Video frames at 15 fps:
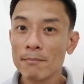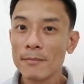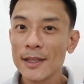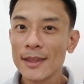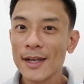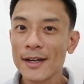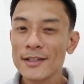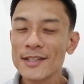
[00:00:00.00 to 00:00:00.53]

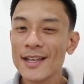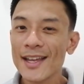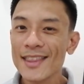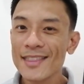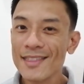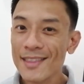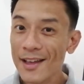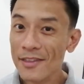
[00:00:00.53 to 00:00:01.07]
but there's
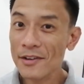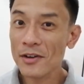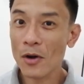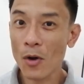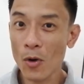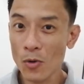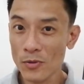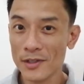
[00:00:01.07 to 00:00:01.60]
another
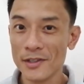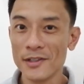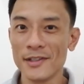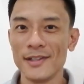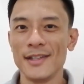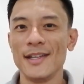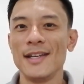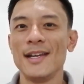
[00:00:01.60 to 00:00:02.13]
owner,
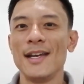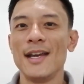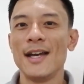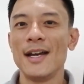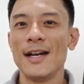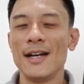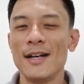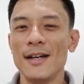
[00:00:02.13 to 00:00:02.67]

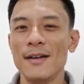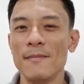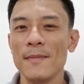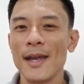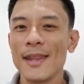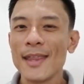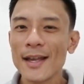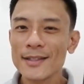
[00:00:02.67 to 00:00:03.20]

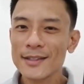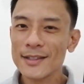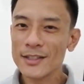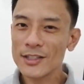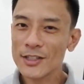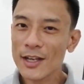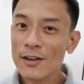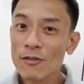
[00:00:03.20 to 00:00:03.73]
and that's the
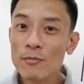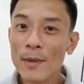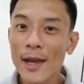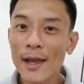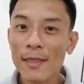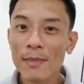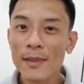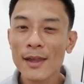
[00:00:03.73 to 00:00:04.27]
Son of
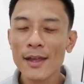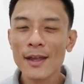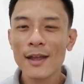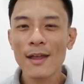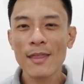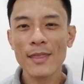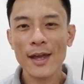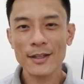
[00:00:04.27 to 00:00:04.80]
Man,
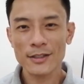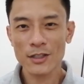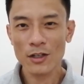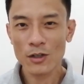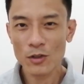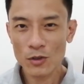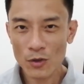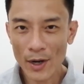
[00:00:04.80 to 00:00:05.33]
that's
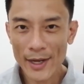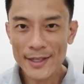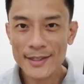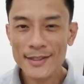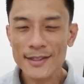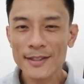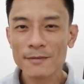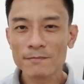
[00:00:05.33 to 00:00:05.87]

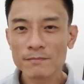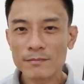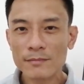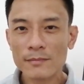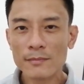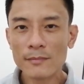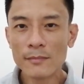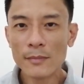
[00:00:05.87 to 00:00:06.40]
Christ,
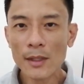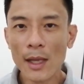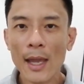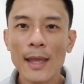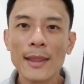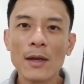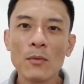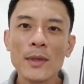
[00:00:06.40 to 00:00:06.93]

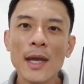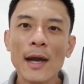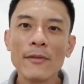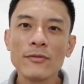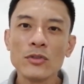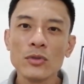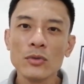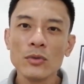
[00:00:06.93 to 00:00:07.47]
and that we
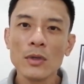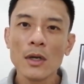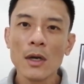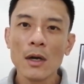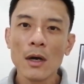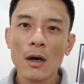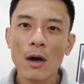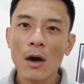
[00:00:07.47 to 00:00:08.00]
have to
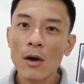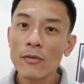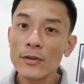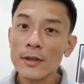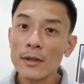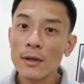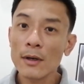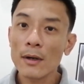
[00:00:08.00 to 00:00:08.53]

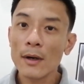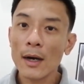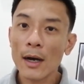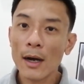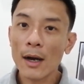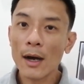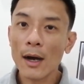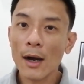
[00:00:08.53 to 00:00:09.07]
offer
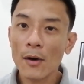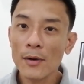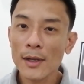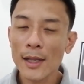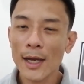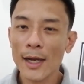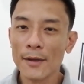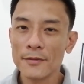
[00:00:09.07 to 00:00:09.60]
our
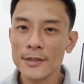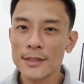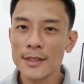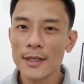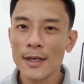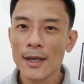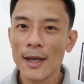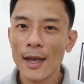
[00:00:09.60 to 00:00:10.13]
lives
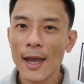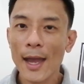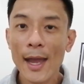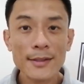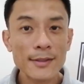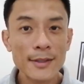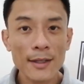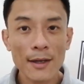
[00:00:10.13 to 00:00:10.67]

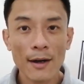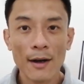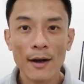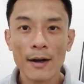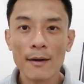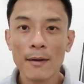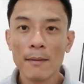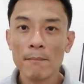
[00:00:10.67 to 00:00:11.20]
as they
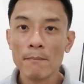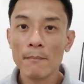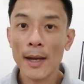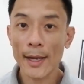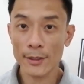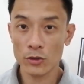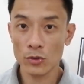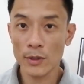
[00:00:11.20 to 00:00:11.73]
are
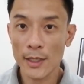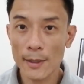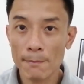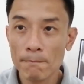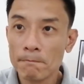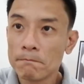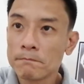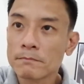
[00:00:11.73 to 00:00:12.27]
back to Him.